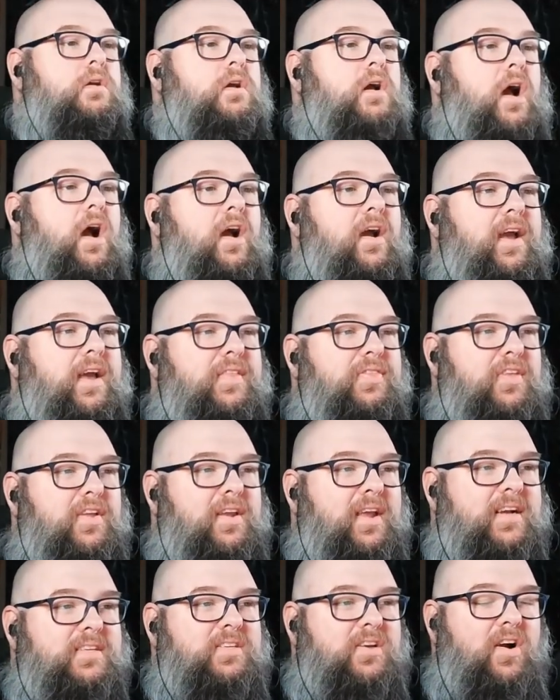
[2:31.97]
All right, the
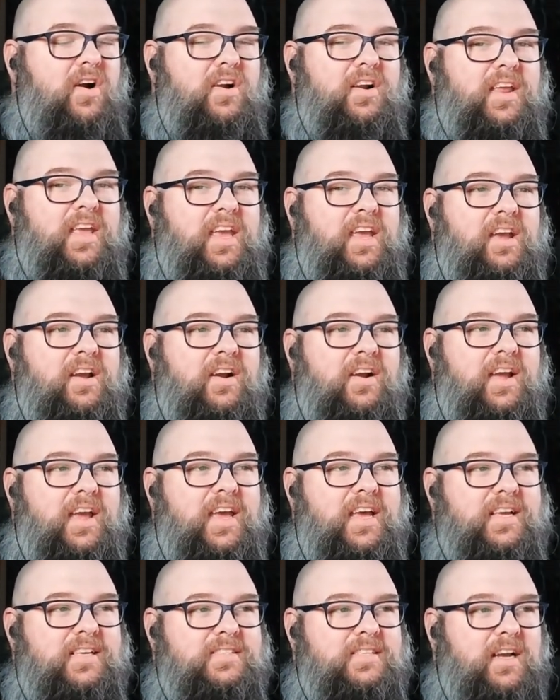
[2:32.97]
next card here
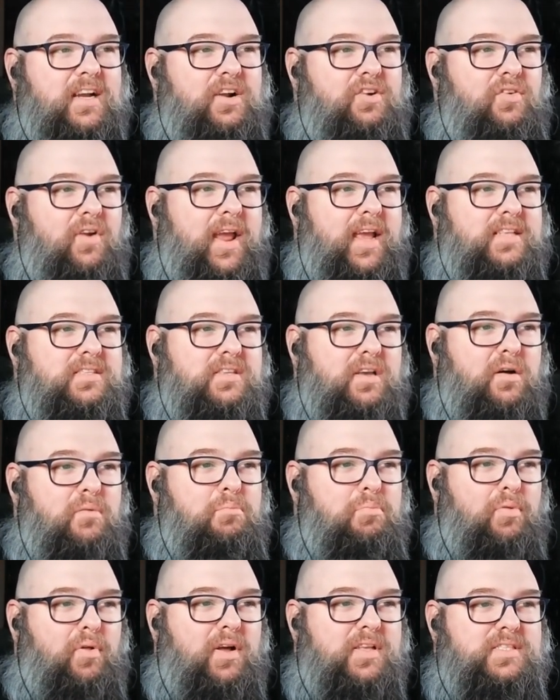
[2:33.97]
is Grains of
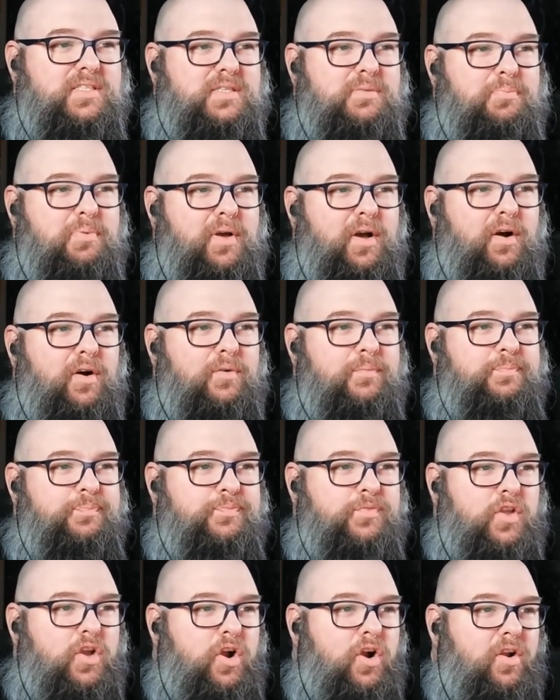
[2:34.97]
Bloodspill.
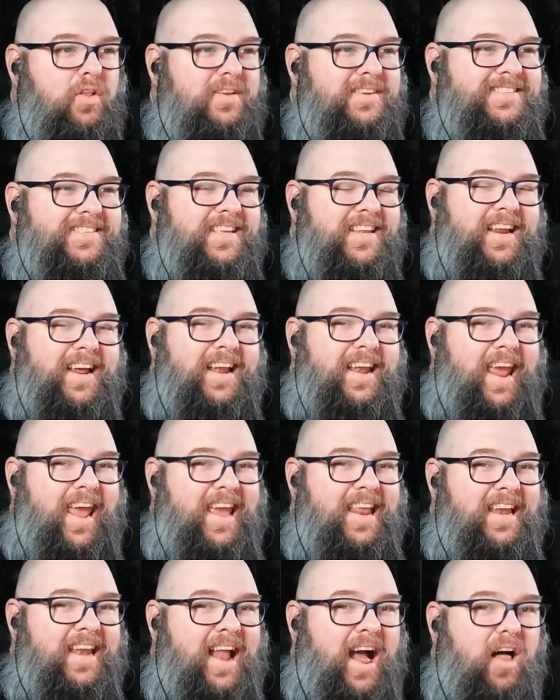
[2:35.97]
Currently sitting at
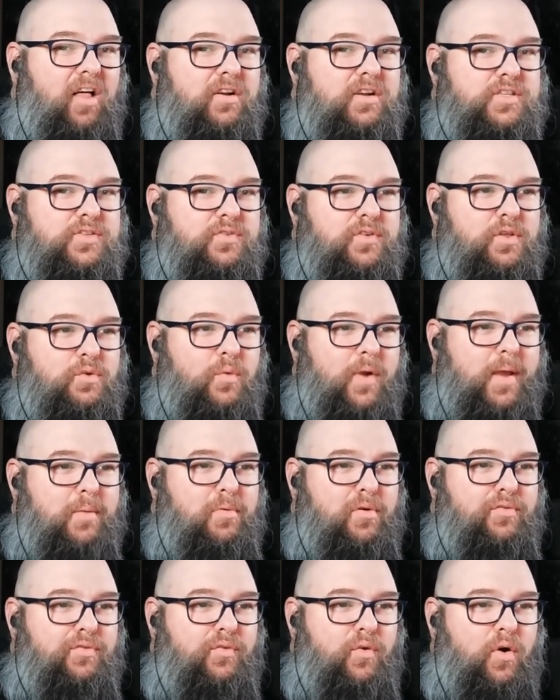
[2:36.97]
$80 for the
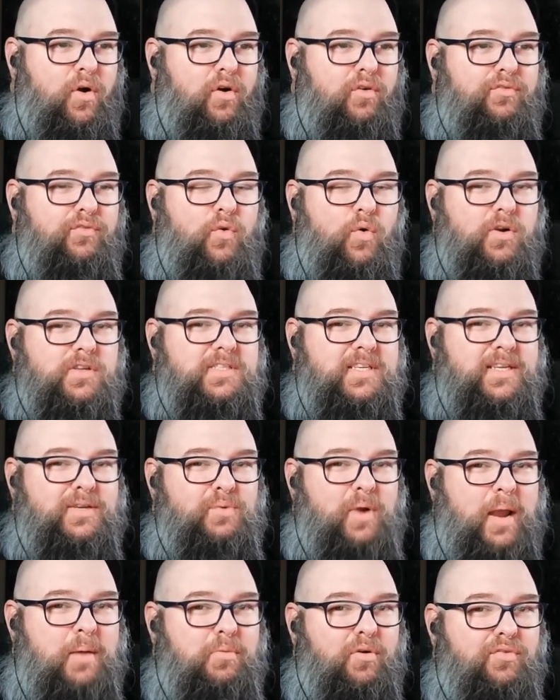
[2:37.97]
rainbow foil. 14
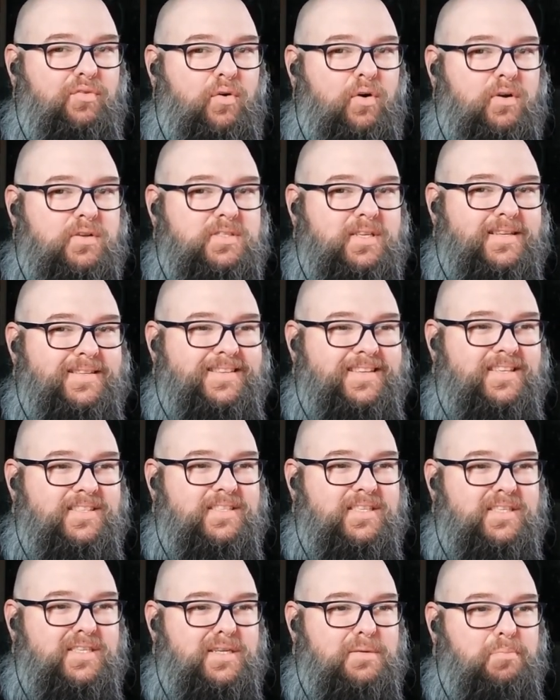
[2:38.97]
rainbow foils on
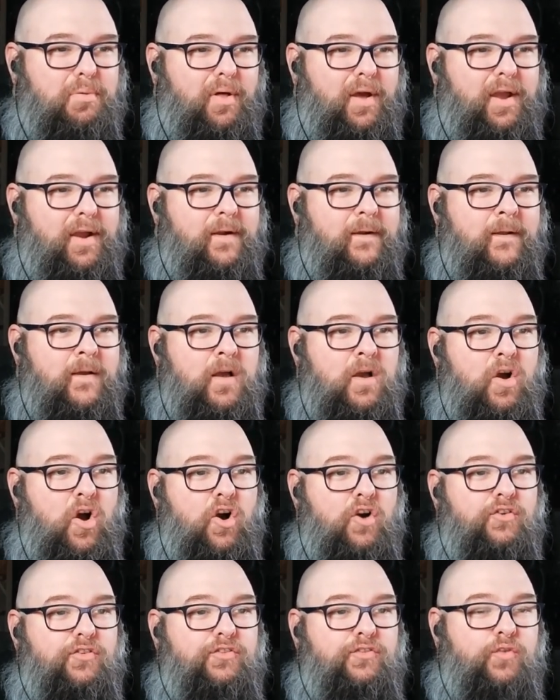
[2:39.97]
TCG Player.
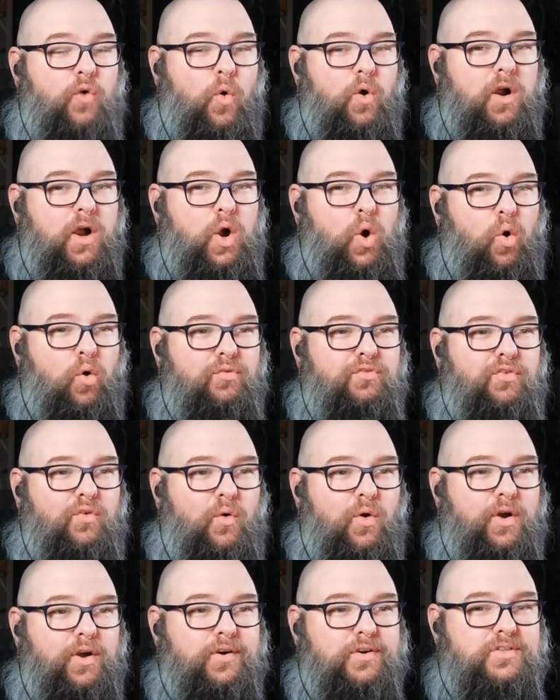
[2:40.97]
4 cold
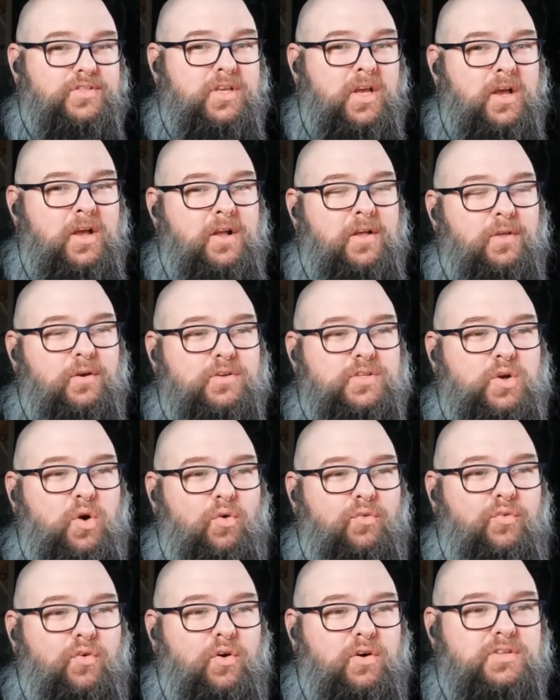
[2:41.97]
foils. Those
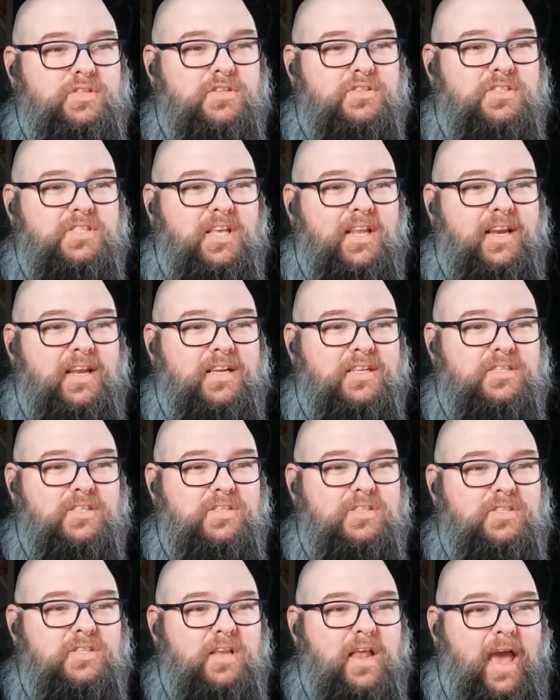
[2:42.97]
cold foils are sitting
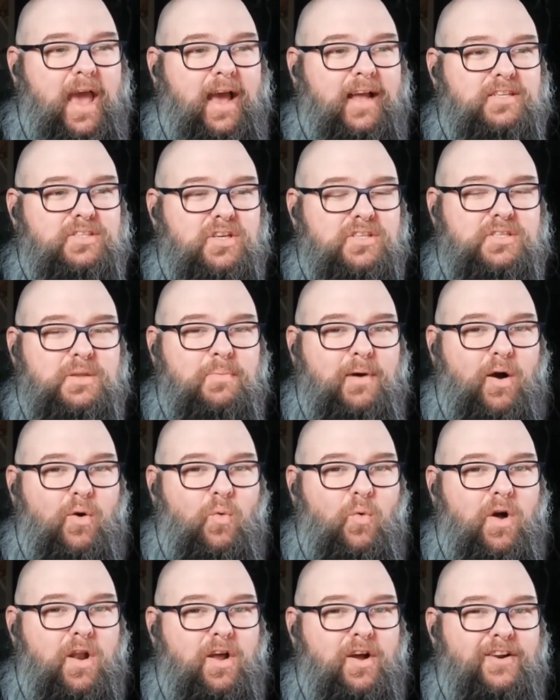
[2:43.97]
at just about
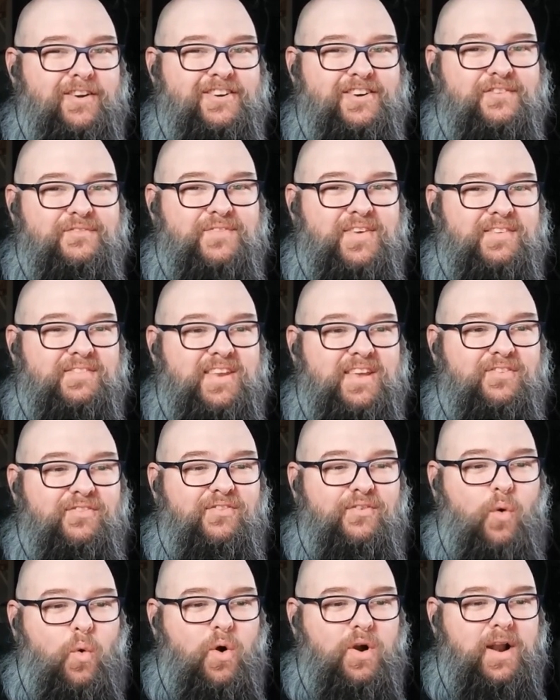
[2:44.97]

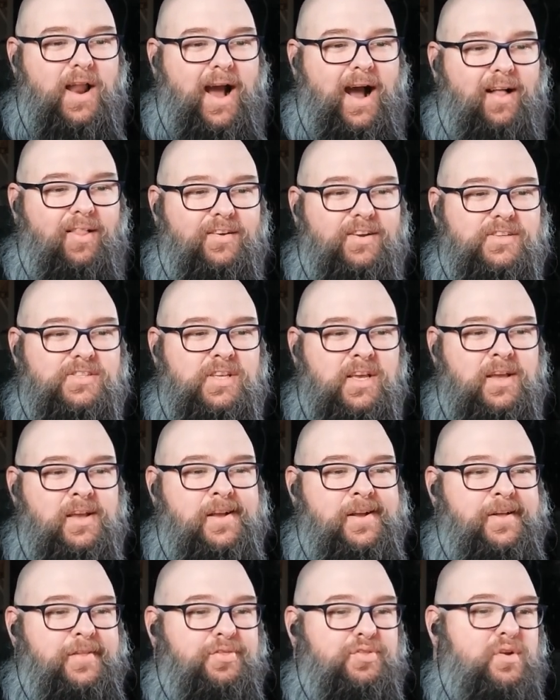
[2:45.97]
$154.
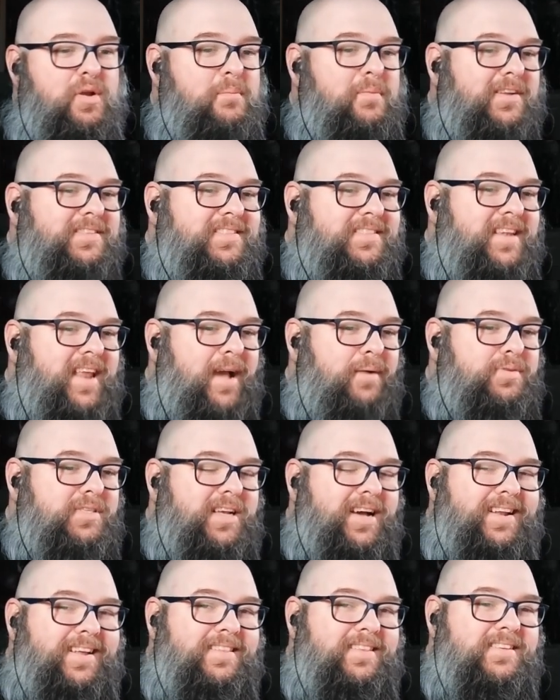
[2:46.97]
3-month
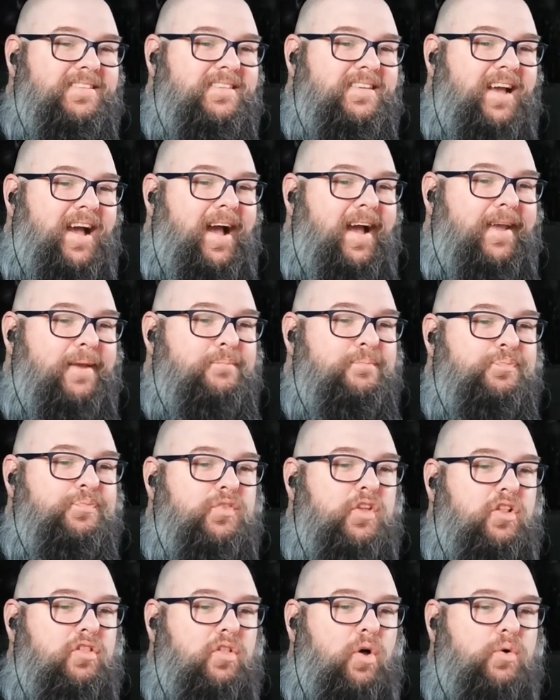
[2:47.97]
snapshot on this guy.
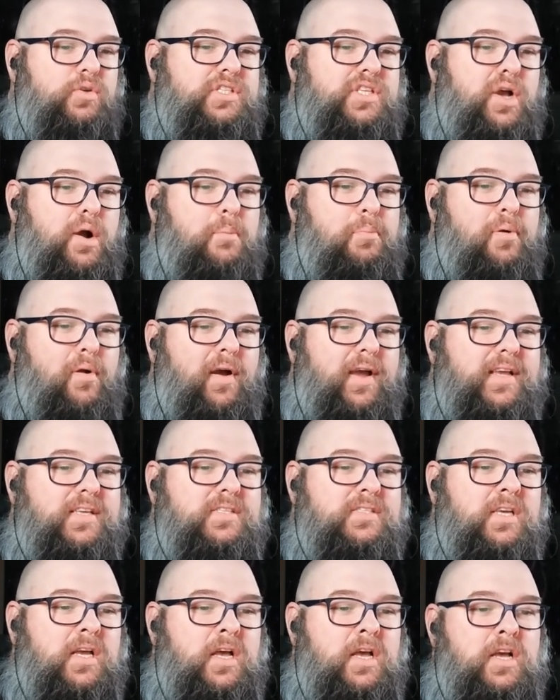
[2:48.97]
Low sale
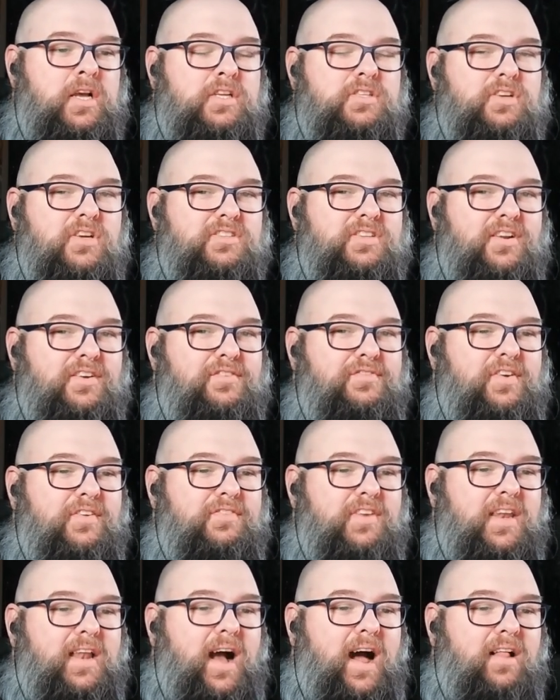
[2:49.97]
price, just under
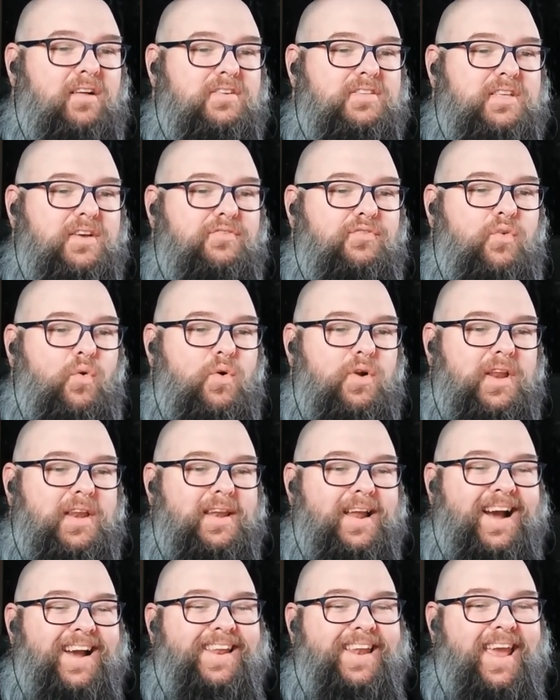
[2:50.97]
$50 at
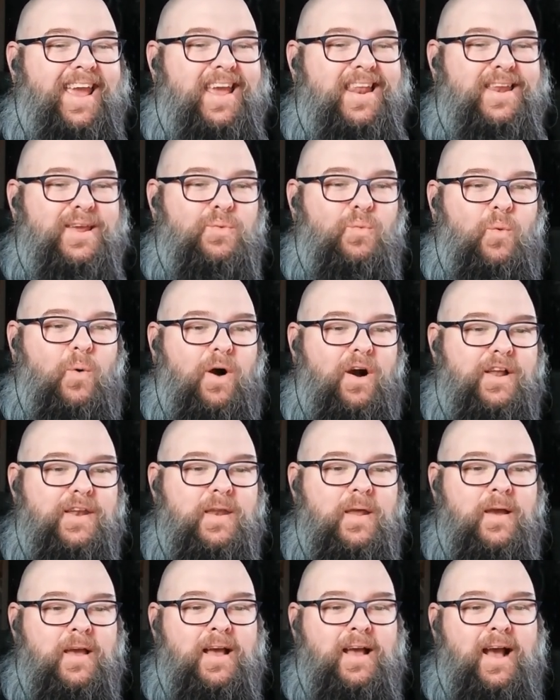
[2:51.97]

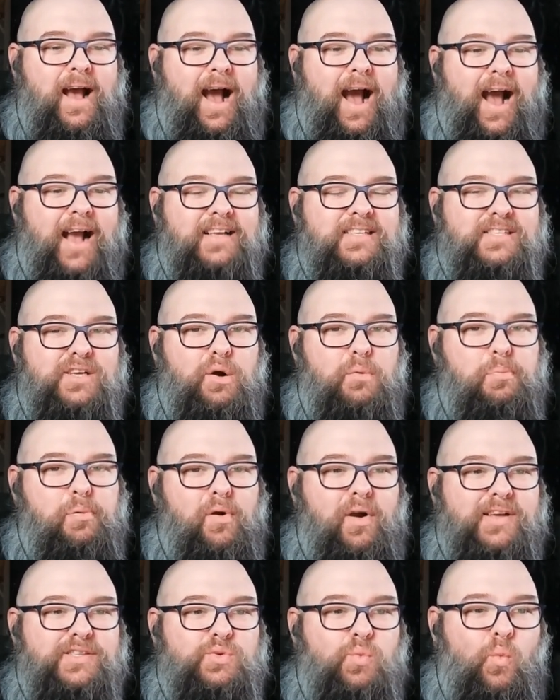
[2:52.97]
$49.81. High sale
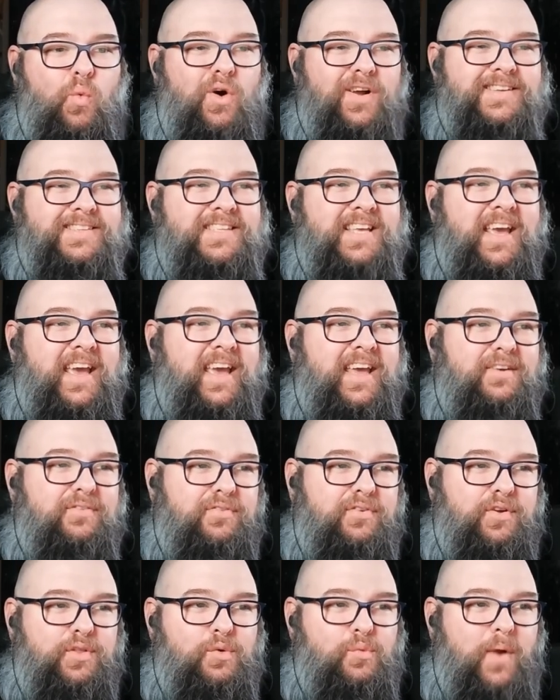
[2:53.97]
price, $110
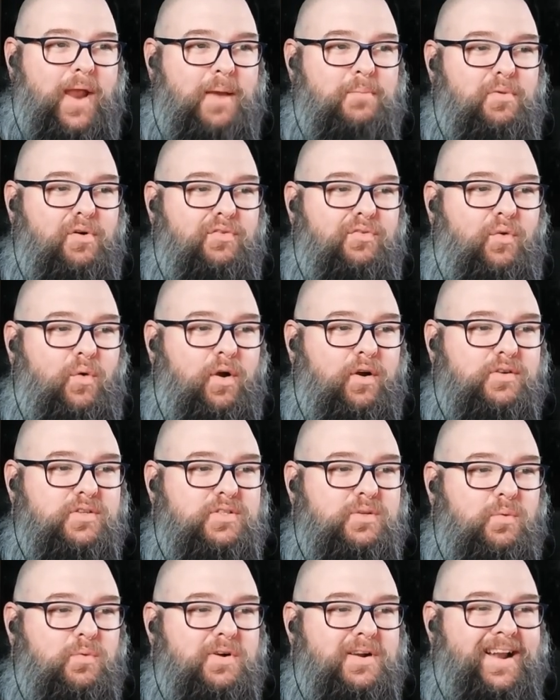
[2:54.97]
for the rainbow foil.
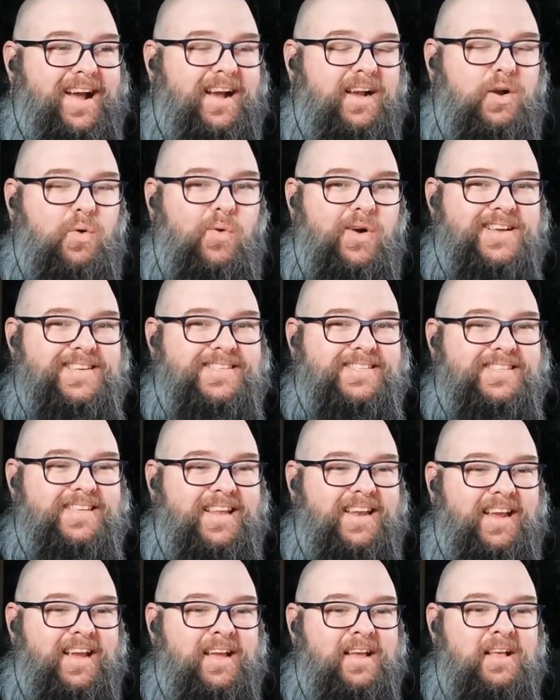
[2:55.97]
So we're not quite
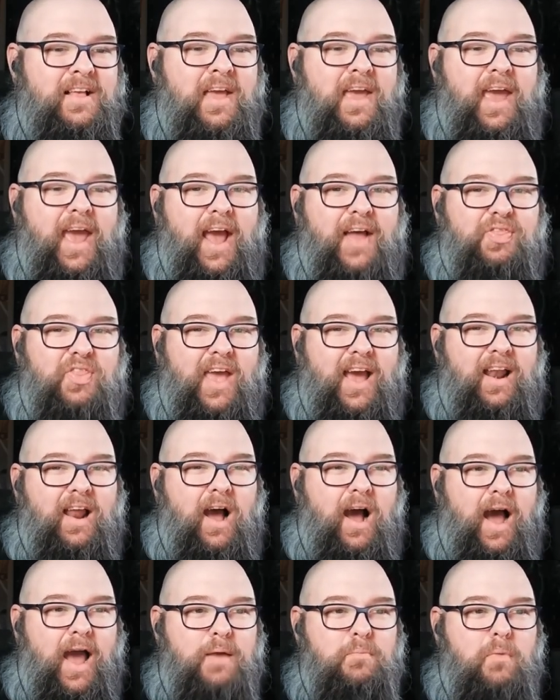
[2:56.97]
sitting at that
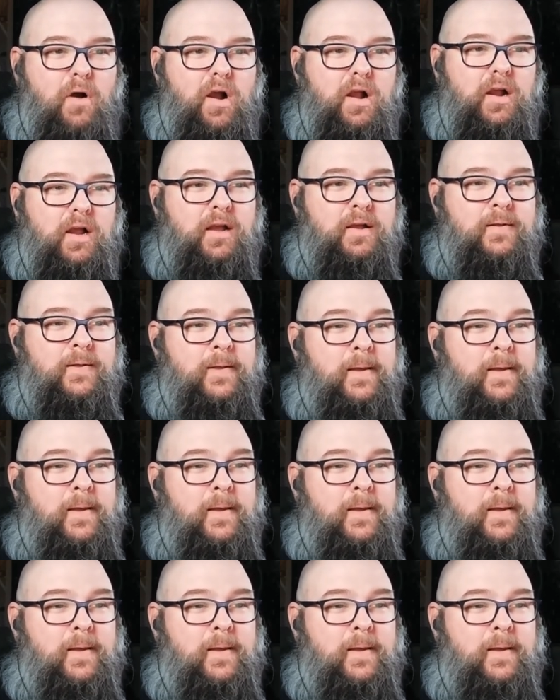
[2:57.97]
high mark.